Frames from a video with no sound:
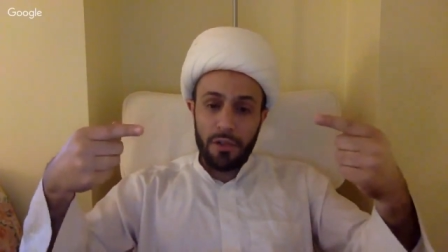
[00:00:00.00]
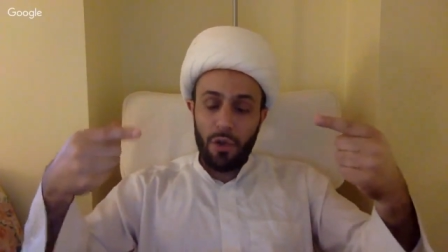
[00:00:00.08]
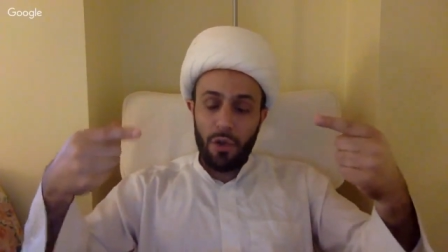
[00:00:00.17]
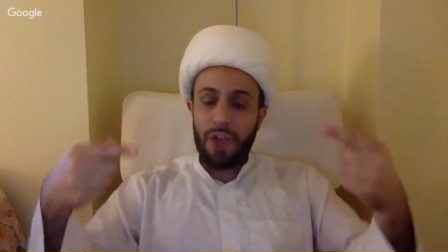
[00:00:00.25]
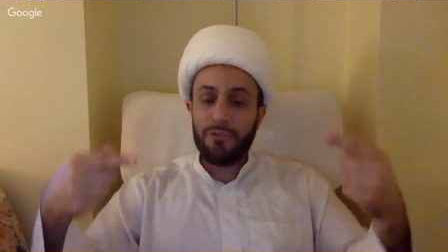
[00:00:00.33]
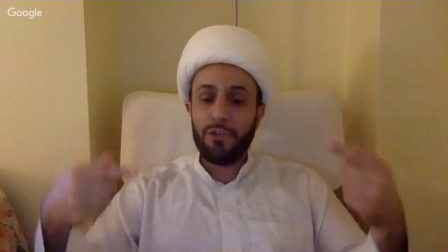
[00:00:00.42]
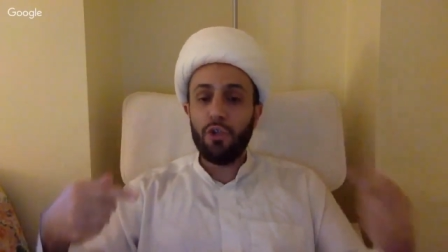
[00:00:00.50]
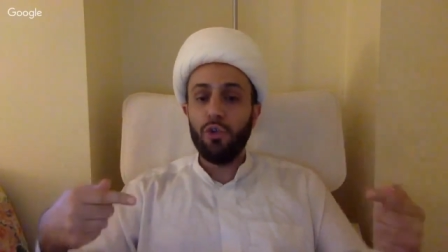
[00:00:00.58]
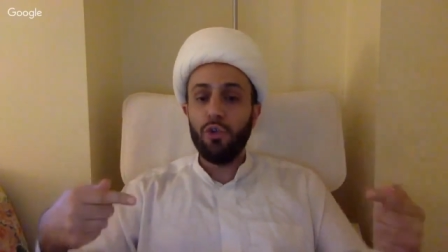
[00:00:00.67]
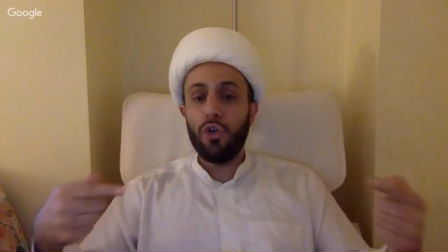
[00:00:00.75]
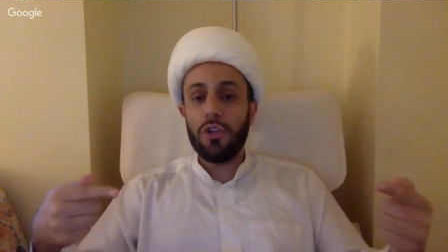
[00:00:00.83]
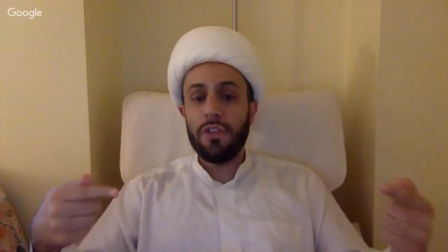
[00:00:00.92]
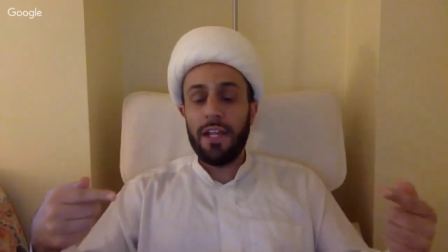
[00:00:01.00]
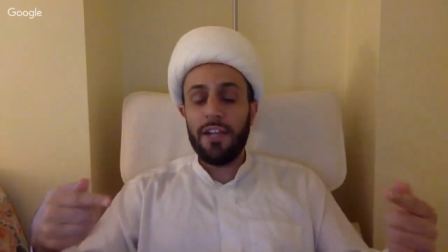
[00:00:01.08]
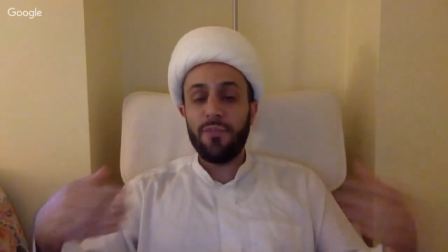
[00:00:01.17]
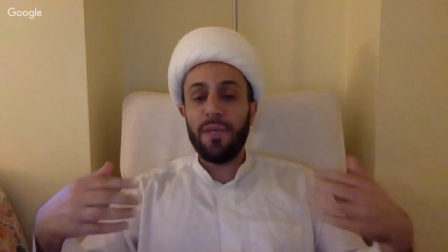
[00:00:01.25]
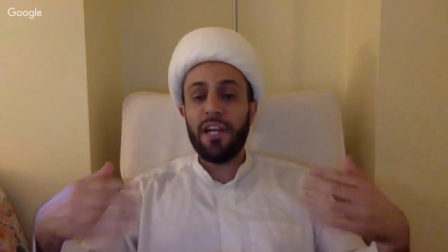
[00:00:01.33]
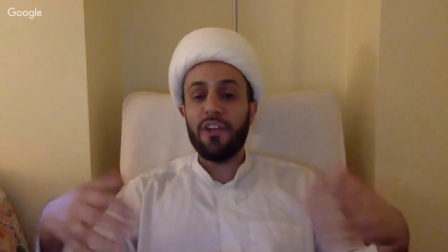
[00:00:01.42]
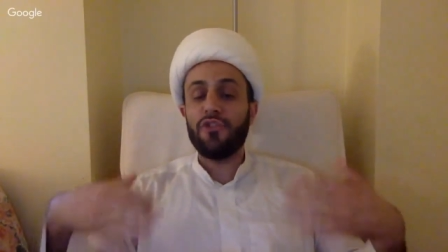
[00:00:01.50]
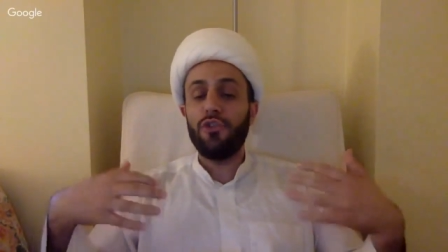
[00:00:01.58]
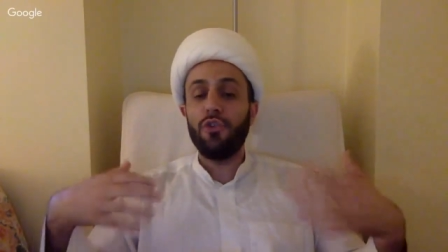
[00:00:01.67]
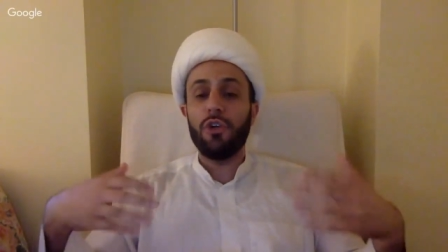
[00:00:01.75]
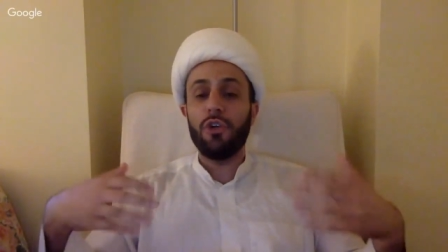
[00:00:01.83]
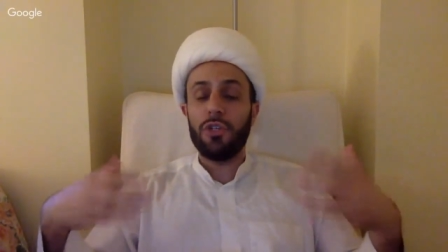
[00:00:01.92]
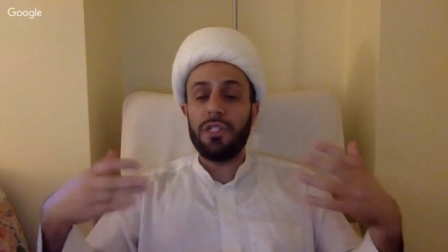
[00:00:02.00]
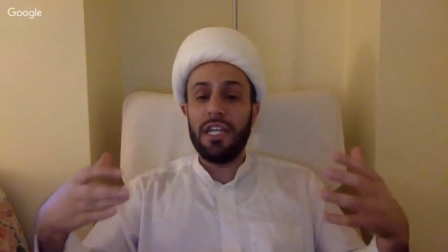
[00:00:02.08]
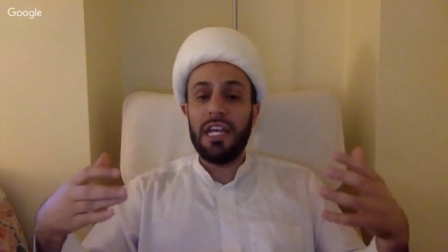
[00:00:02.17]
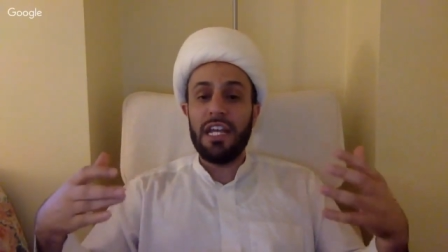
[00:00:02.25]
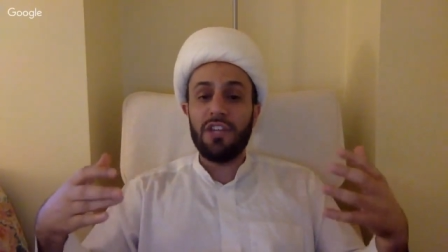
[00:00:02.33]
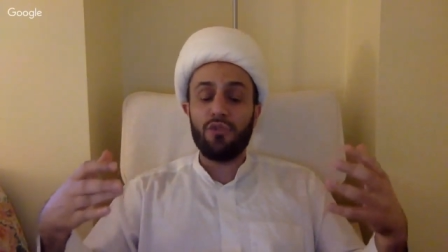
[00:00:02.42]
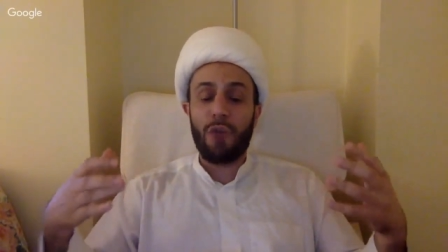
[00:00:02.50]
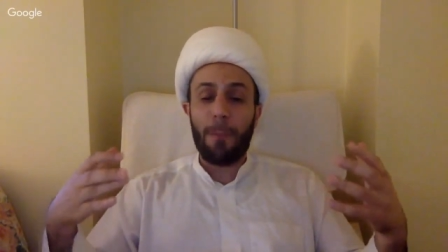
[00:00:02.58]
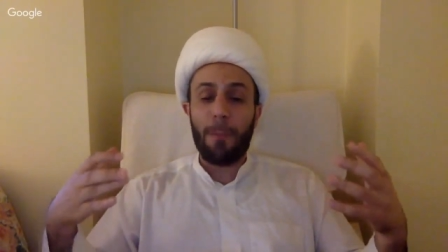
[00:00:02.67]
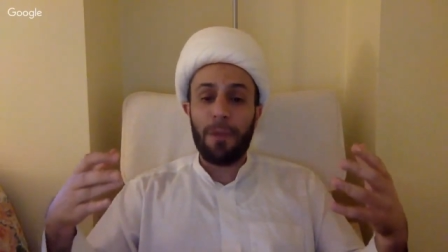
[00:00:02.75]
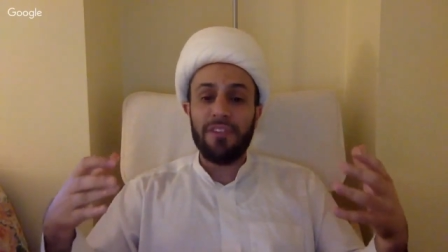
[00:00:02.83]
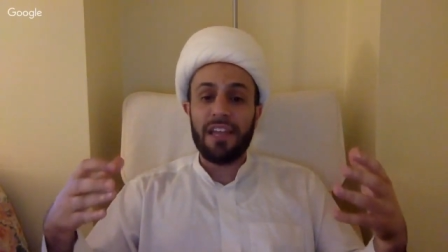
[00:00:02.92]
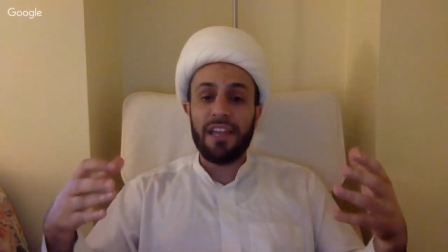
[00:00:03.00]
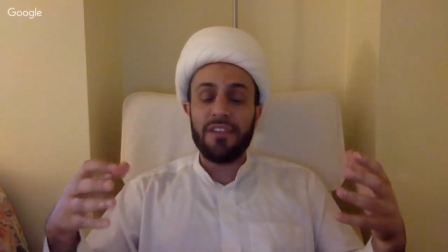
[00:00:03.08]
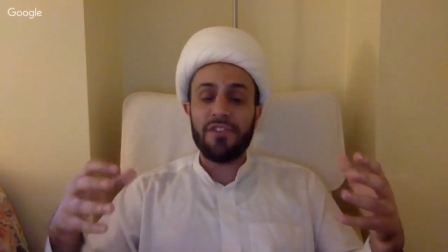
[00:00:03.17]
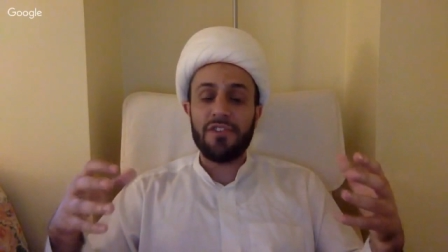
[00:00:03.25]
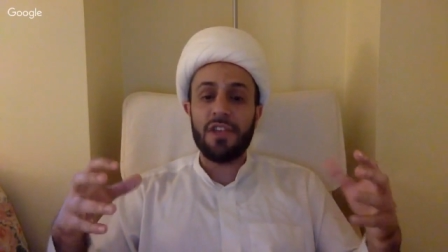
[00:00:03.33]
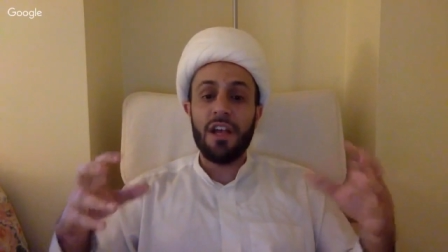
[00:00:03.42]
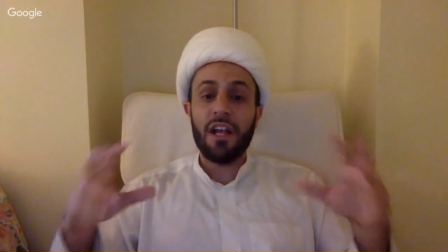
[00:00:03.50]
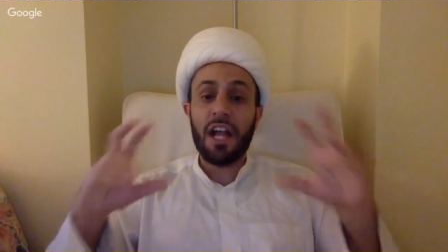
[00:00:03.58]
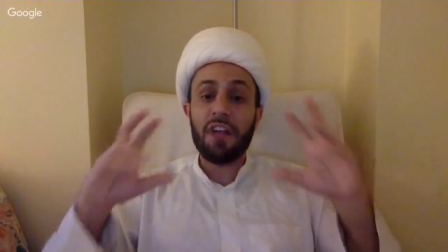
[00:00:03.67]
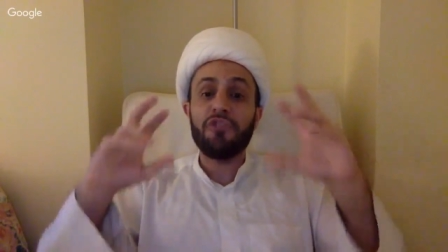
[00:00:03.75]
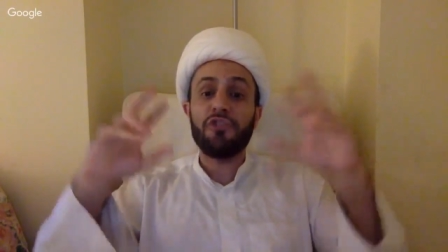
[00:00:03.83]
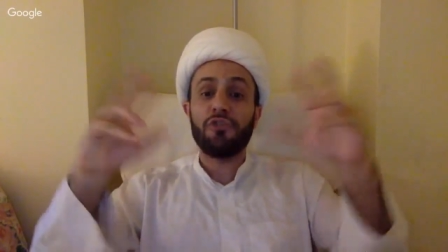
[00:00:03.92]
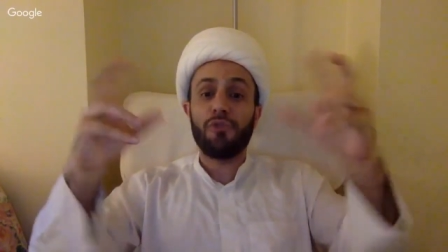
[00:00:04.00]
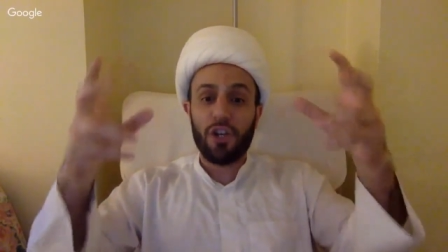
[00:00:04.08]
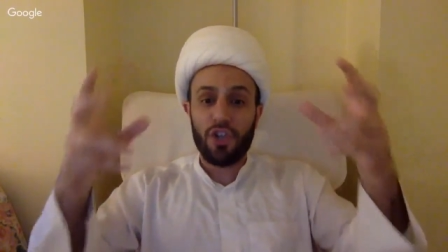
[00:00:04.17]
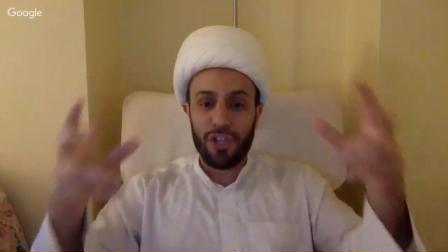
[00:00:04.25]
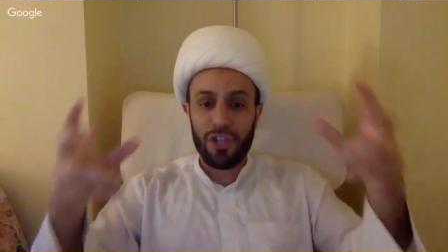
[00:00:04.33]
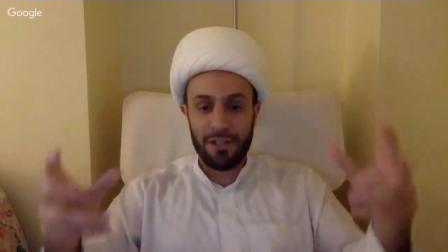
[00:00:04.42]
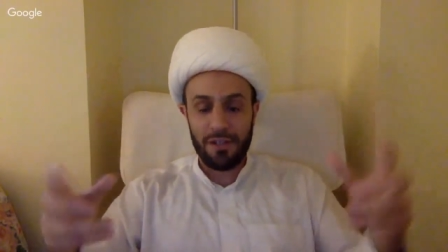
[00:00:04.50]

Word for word: you have to do good deeds, because good deeds represents construction.